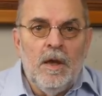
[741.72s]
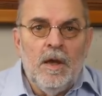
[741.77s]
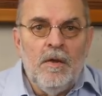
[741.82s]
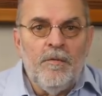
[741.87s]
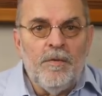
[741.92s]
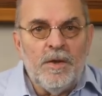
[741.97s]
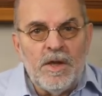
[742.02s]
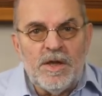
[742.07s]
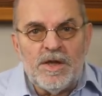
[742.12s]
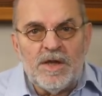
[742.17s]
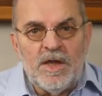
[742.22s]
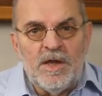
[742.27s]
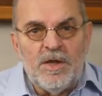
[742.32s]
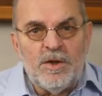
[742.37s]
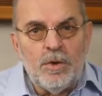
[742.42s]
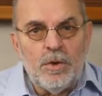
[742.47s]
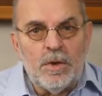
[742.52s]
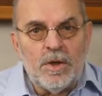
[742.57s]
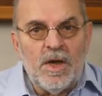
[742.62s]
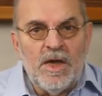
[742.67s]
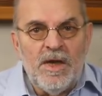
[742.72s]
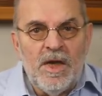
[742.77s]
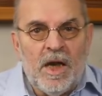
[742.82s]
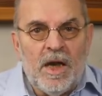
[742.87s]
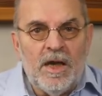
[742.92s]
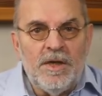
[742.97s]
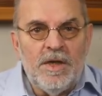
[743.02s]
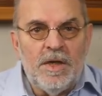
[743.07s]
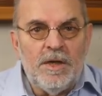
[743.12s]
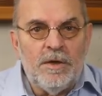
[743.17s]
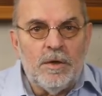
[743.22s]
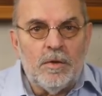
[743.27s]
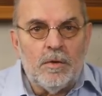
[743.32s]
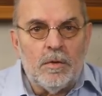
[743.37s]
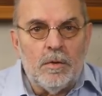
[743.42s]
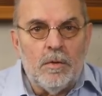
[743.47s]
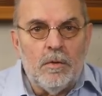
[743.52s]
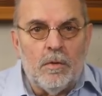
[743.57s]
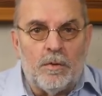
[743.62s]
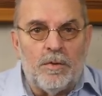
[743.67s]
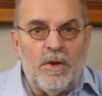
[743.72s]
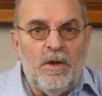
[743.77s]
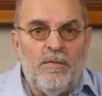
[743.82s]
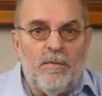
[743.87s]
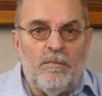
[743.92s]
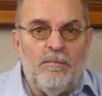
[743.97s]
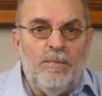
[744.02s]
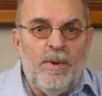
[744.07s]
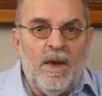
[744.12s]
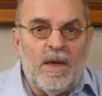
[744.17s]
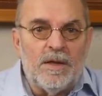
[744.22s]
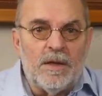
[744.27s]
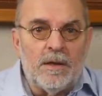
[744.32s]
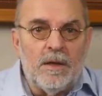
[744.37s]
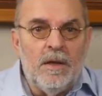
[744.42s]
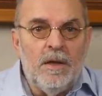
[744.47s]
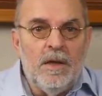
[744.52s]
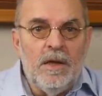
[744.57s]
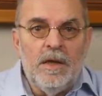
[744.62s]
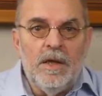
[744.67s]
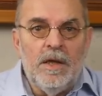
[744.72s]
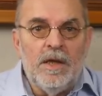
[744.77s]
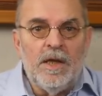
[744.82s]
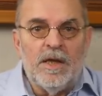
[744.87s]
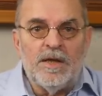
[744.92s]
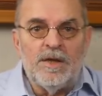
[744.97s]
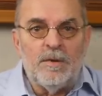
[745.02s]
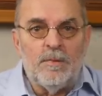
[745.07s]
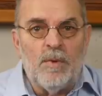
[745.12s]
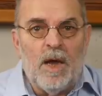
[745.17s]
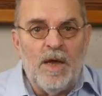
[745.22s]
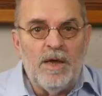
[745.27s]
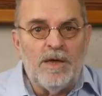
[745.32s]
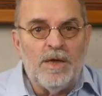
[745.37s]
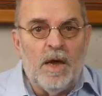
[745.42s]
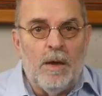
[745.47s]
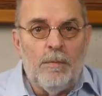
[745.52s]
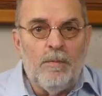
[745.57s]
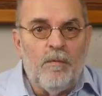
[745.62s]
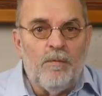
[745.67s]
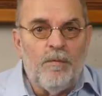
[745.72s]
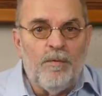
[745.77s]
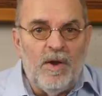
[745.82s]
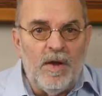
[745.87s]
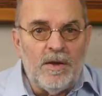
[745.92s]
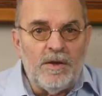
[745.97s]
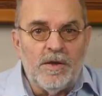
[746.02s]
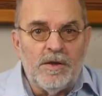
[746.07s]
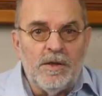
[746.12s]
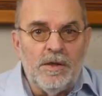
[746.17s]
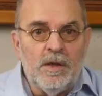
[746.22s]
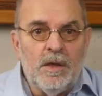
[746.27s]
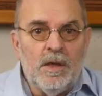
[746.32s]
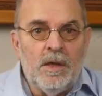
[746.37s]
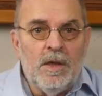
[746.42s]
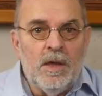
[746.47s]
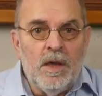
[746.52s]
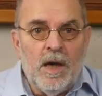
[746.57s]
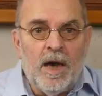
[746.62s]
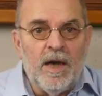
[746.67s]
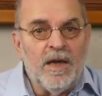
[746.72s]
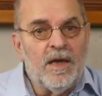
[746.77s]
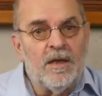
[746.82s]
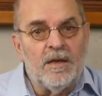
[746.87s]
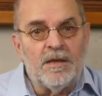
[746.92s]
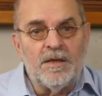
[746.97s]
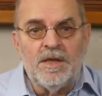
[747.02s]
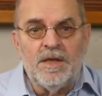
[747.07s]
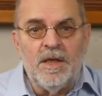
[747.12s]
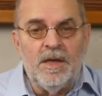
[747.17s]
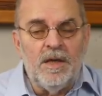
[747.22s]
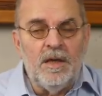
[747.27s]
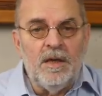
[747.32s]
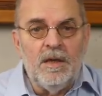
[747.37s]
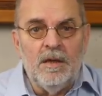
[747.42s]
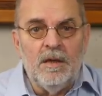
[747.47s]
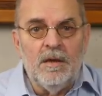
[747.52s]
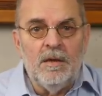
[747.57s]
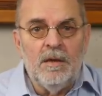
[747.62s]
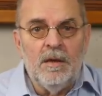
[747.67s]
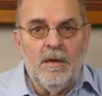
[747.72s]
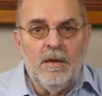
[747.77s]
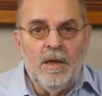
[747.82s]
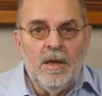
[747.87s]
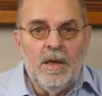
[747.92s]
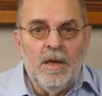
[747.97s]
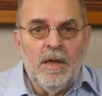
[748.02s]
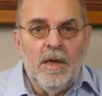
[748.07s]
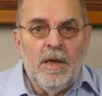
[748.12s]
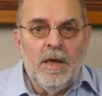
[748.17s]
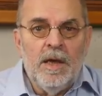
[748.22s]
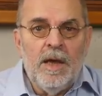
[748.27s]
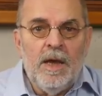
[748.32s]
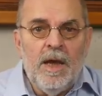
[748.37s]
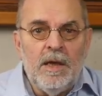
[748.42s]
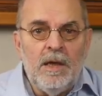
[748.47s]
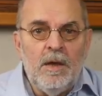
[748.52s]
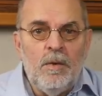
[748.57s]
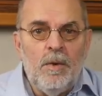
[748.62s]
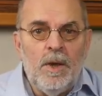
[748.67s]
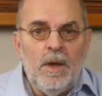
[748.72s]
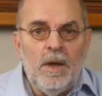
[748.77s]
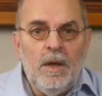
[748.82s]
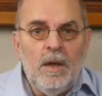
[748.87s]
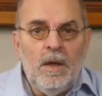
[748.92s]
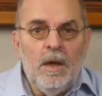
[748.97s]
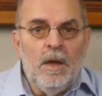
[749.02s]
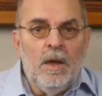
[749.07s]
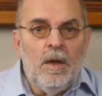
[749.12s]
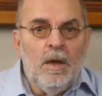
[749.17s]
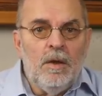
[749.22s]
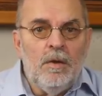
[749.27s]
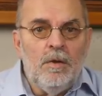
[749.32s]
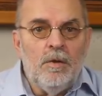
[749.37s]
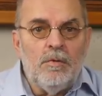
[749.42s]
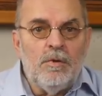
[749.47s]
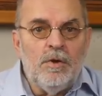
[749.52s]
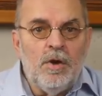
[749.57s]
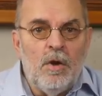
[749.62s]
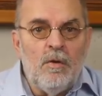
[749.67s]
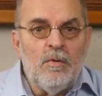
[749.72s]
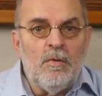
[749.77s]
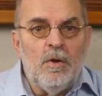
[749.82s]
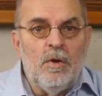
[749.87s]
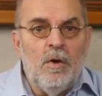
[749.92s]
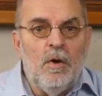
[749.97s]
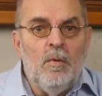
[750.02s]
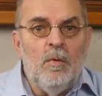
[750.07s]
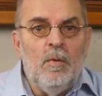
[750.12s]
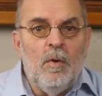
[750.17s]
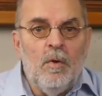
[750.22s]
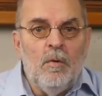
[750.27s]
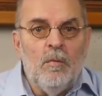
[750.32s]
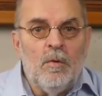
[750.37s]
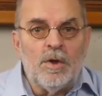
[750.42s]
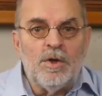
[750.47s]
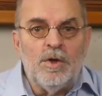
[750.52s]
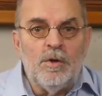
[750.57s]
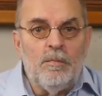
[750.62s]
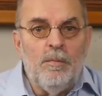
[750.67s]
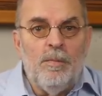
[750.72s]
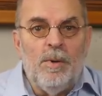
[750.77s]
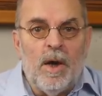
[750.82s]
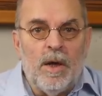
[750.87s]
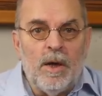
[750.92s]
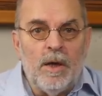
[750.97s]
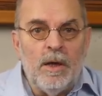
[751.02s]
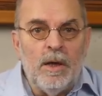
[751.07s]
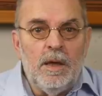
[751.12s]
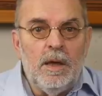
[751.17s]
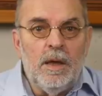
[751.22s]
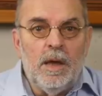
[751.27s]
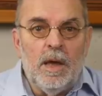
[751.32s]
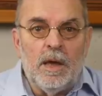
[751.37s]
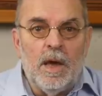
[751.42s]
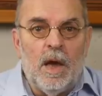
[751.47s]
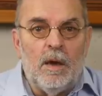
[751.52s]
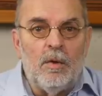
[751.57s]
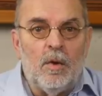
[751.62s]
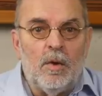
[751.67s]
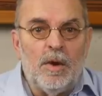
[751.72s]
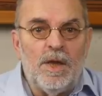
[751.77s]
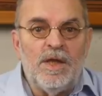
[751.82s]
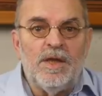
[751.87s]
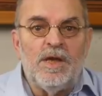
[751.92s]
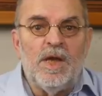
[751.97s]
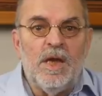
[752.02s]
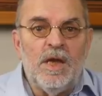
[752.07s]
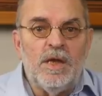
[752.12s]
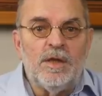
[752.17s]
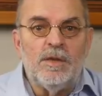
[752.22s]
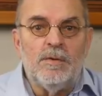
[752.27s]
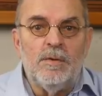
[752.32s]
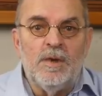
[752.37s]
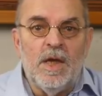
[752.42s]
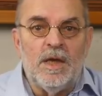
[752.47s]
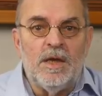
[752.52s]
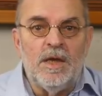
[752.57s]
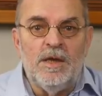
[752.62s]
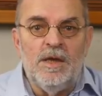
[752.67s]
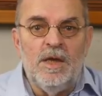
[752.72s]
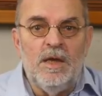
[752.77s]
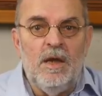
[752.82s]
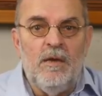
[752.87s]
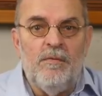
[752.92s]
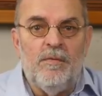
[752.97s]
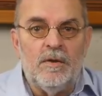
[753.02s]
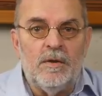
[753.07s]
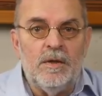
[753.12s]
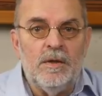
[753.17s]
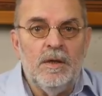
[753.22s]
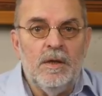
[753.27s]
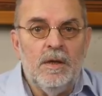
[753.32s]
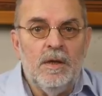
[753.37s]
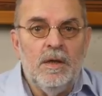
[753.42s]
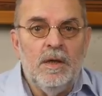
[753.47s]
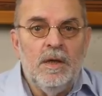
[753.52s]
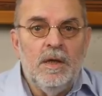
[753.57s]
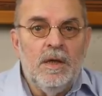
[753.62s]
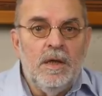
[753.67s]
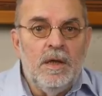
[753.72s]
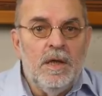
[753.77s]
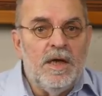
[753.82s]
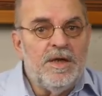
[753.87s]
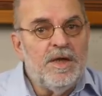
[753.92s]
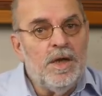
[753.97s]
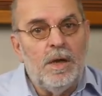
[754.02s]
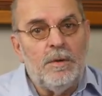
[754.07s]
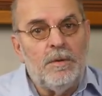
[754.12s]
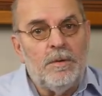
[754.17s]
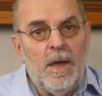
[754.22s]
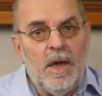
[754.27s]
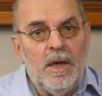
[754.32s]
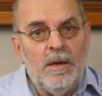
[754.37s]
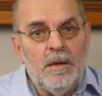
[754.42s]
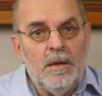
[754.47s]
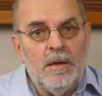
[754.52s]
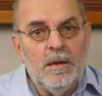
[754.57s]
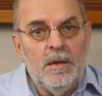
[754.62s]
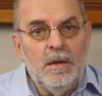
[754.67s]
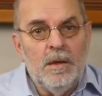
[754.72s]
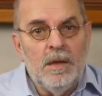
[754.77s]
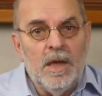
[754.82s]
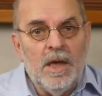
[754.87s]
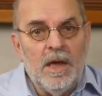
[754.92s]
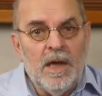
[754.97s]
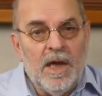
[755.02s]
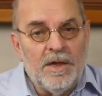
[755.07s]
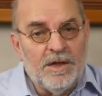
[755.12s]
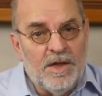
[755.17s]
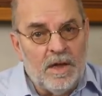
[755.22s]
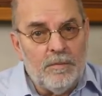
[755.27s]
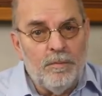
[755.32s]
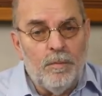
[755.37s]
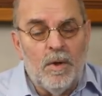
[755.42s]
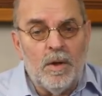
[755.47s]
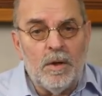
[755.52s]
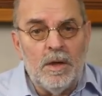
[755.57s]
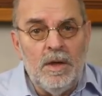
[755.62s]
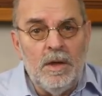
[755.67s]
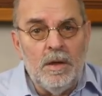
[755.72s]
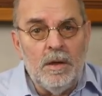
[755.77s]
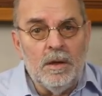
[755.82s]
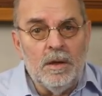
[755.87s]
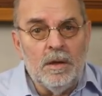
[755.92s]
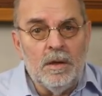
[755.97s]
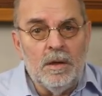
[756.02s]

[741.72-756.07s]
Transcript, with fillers: If it is internally identical or even better, it has the right type of FETs, I can't say. Anyway, you don't know what you're buying and how long it takes to get it delivered. At the other hand, at that money.